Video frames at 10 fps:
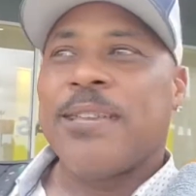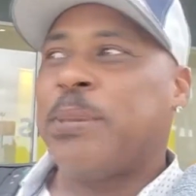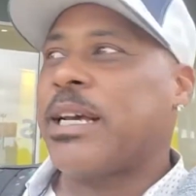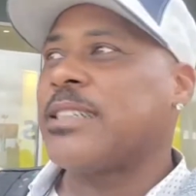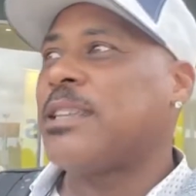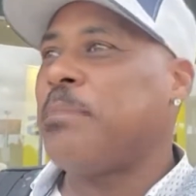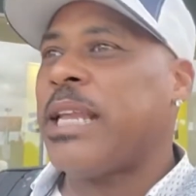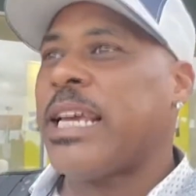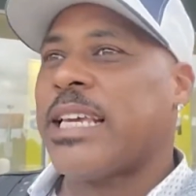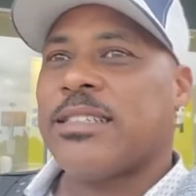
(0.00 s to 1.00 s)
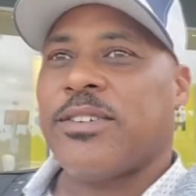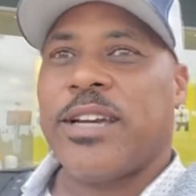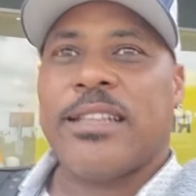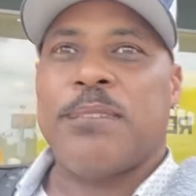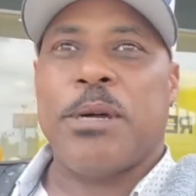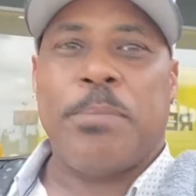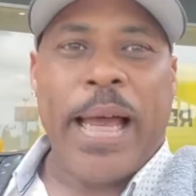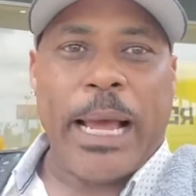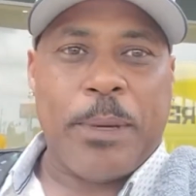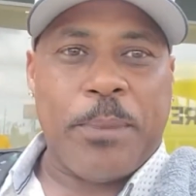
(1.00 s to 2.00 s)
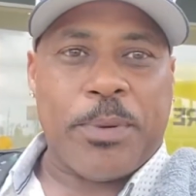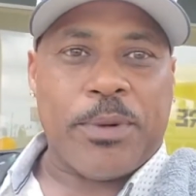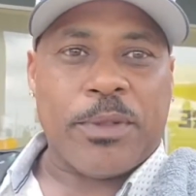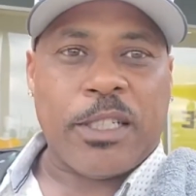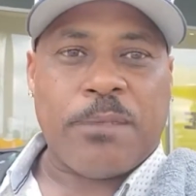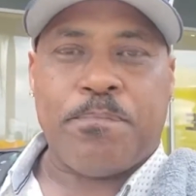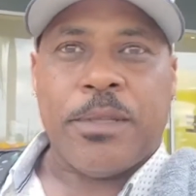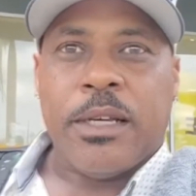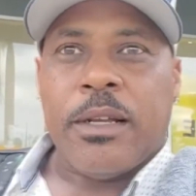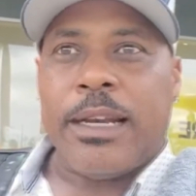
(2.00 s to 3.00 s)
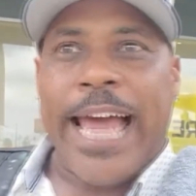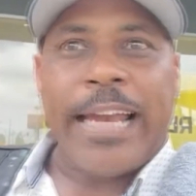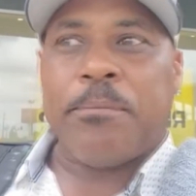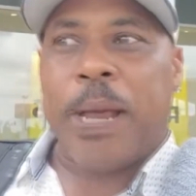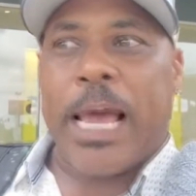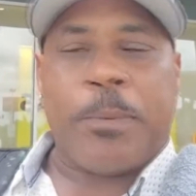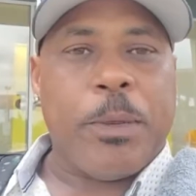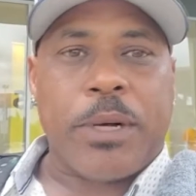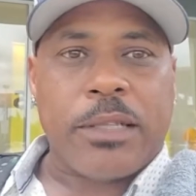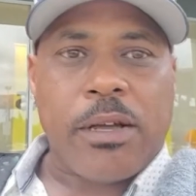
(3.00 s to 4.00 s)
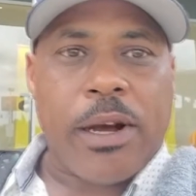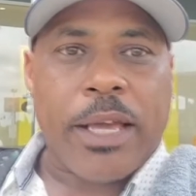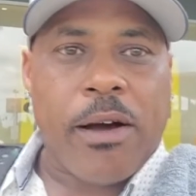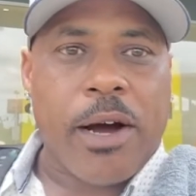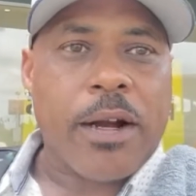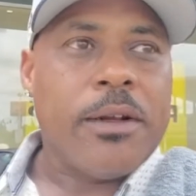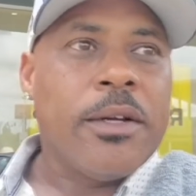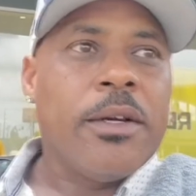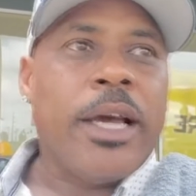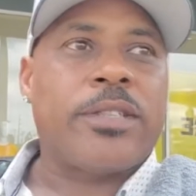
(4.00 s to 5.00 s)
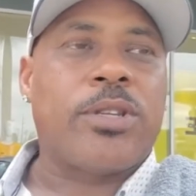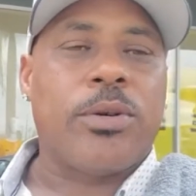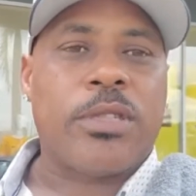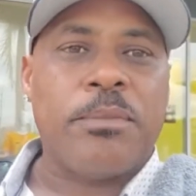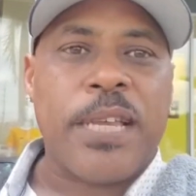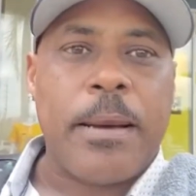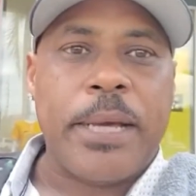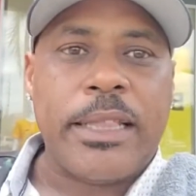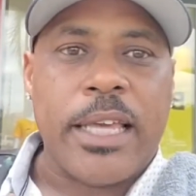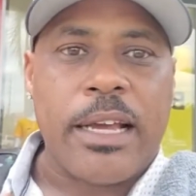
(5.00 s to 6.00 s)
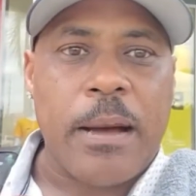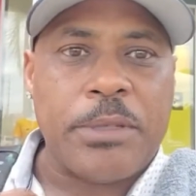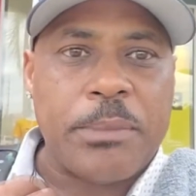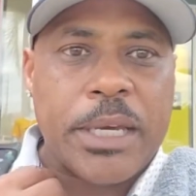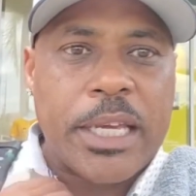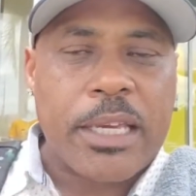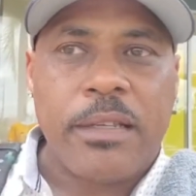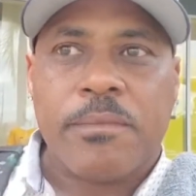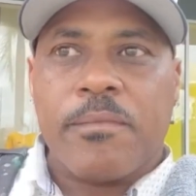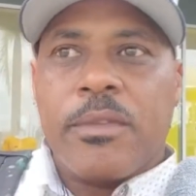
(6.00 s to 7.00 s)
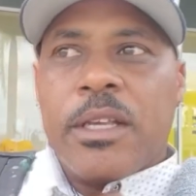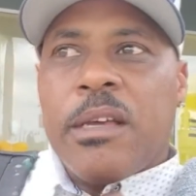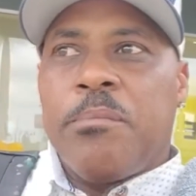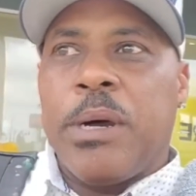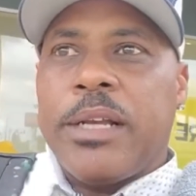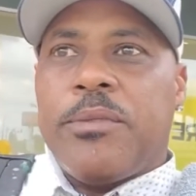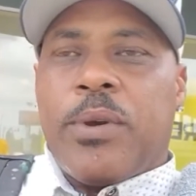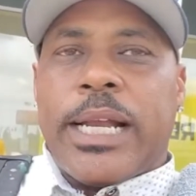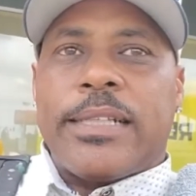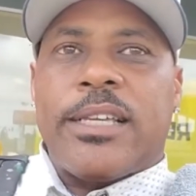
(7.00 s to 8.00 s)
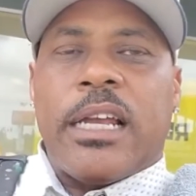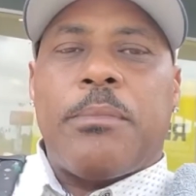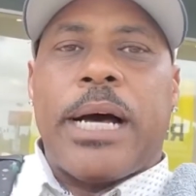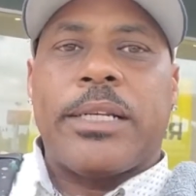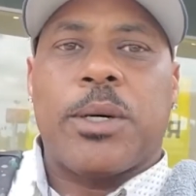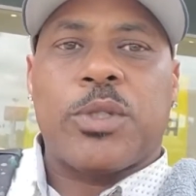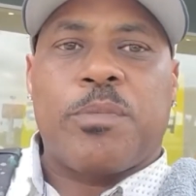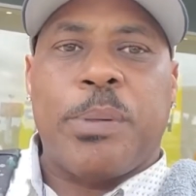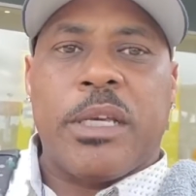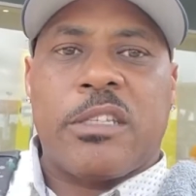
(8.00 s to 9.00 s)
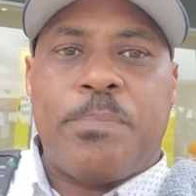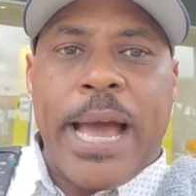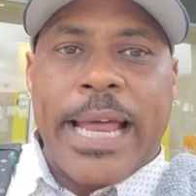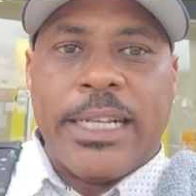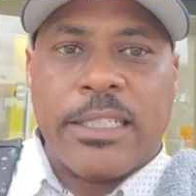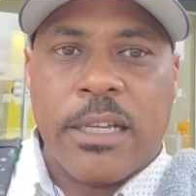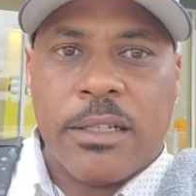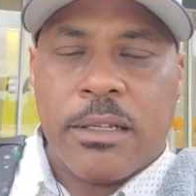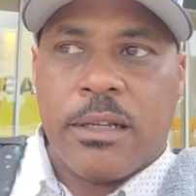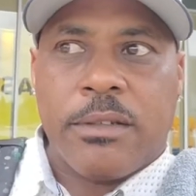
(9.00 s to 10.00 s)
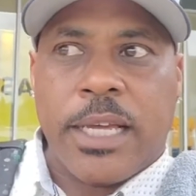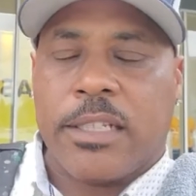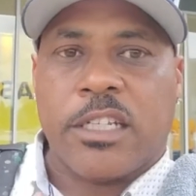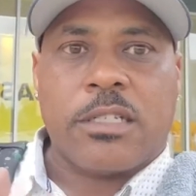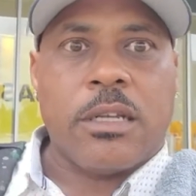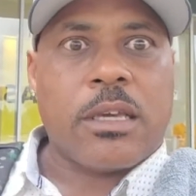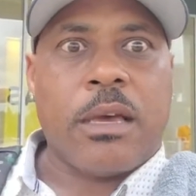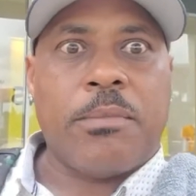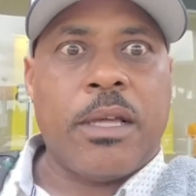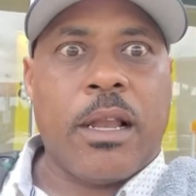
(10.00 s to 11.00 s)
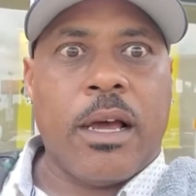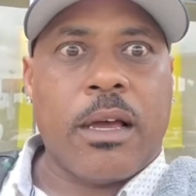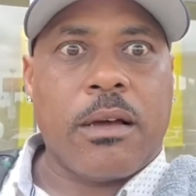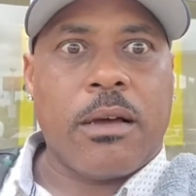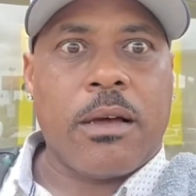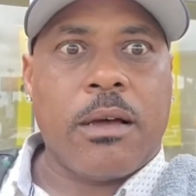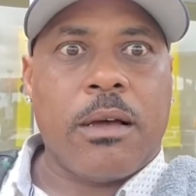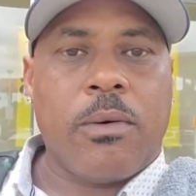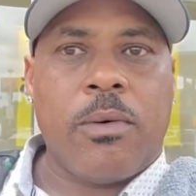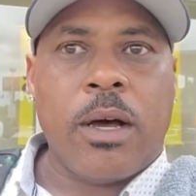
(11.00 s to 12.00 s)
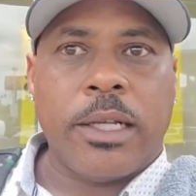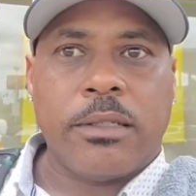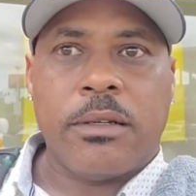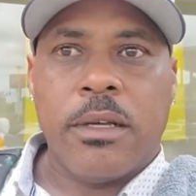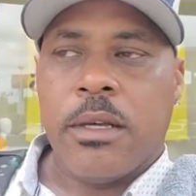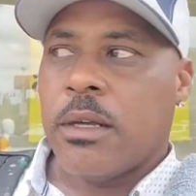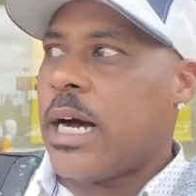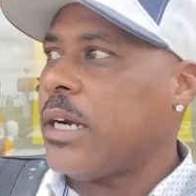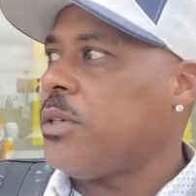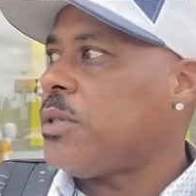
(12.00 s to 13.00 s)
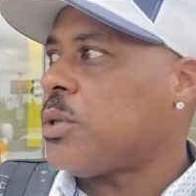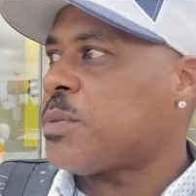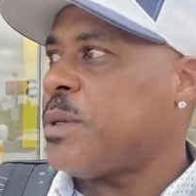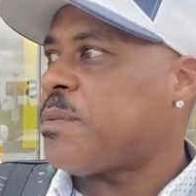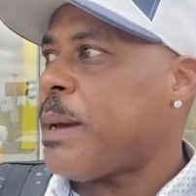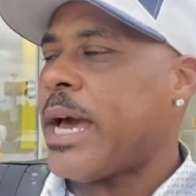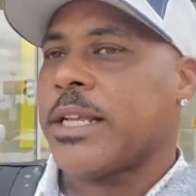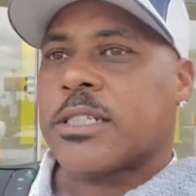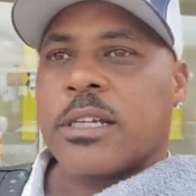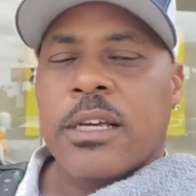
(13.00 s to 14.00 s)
Because Dominicans are nothing but black people. It's Latin black people, that's all they are. And so sometimes they think I'm Dominican, but when I tell them I don't speak Spanish, they just look at me like, what? How do you don't speak Spanish?